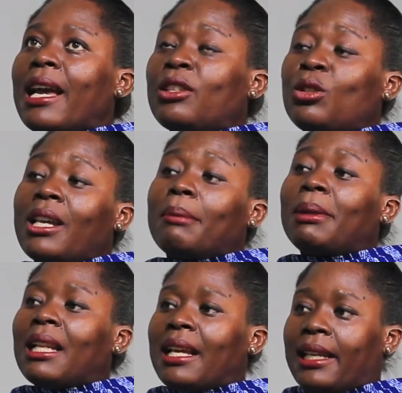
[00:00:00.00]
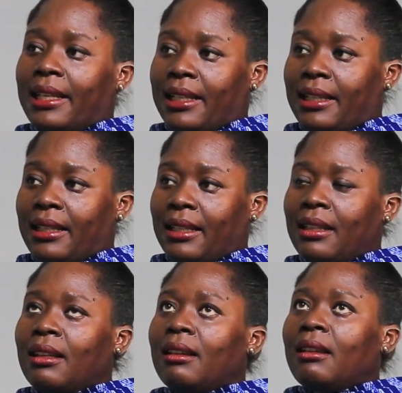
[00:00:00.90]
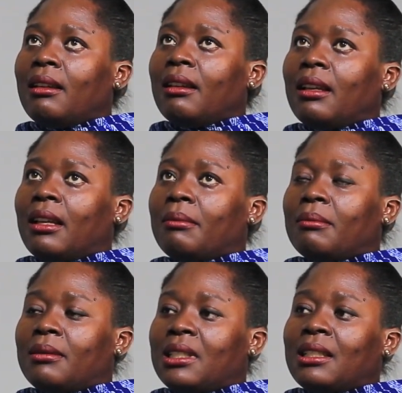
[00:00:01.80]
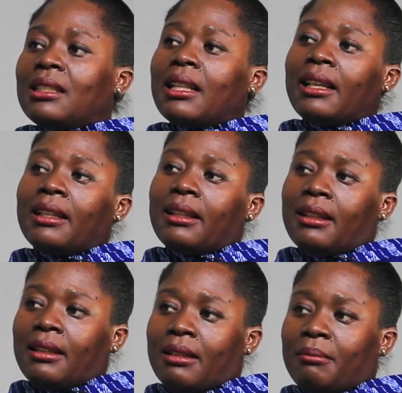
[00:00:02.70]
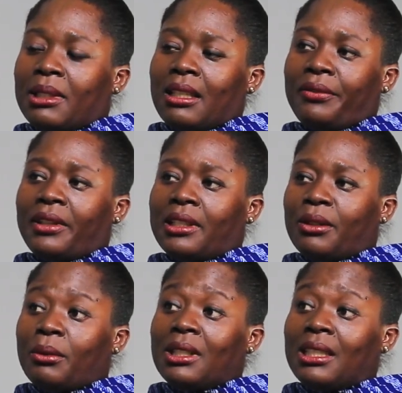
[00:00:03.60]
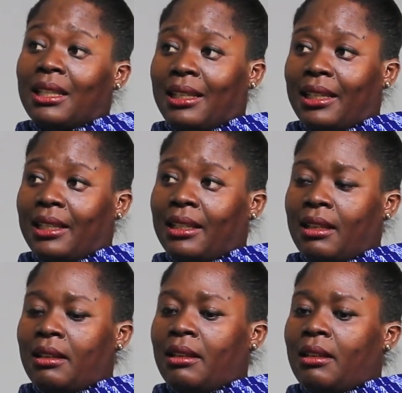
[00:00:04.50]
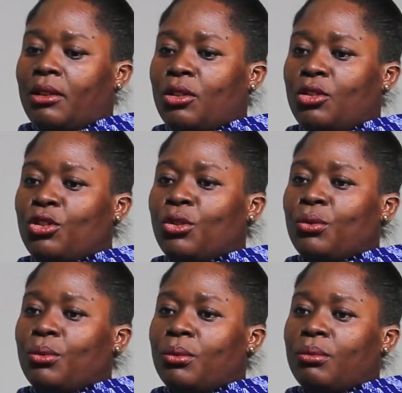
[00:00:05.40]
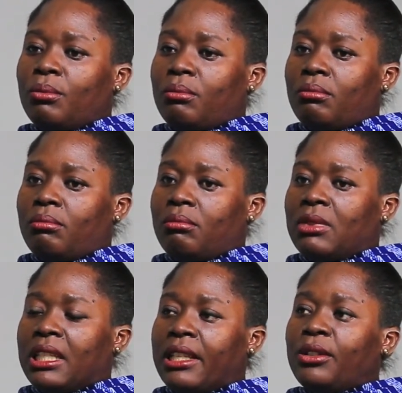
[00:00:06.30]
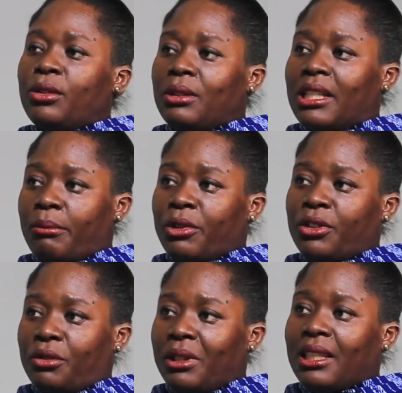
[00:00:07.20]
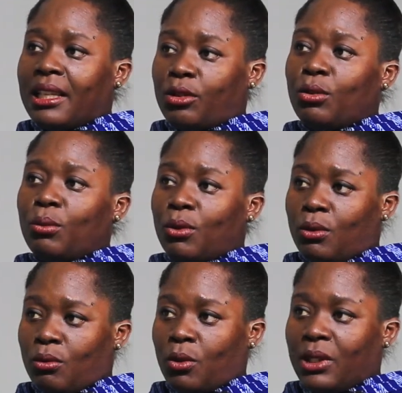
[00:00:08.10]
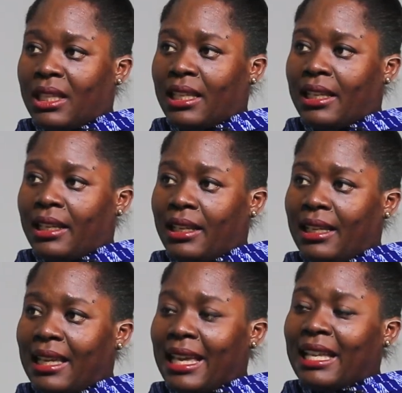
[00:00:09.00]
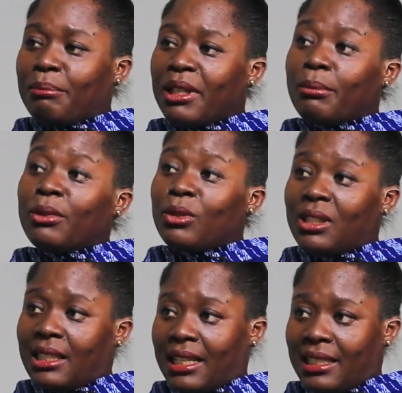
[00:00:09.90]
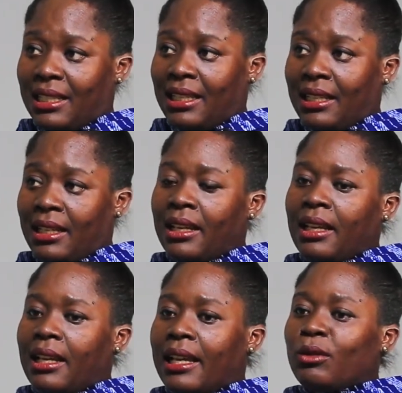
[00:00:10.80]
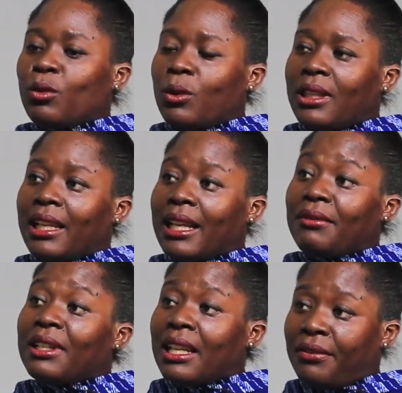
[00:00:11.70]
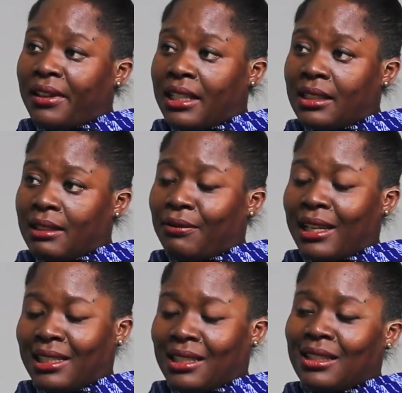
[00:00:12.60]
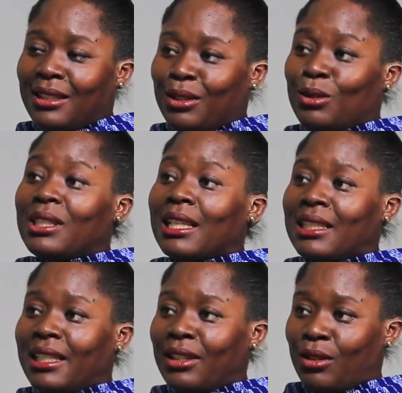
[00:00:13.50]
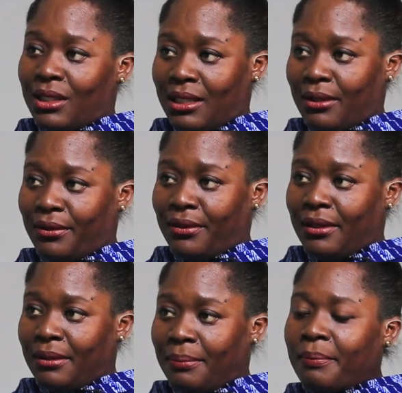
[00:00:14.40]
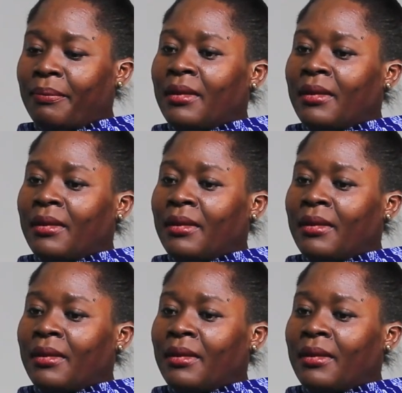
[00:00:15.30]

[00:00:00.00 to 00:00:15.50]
As you apply, just like Mr. Fertig was saying, you need to demonstrate that you will go there and be able to study, and go there and have enough finances to sustain yourself. Mm-hmm.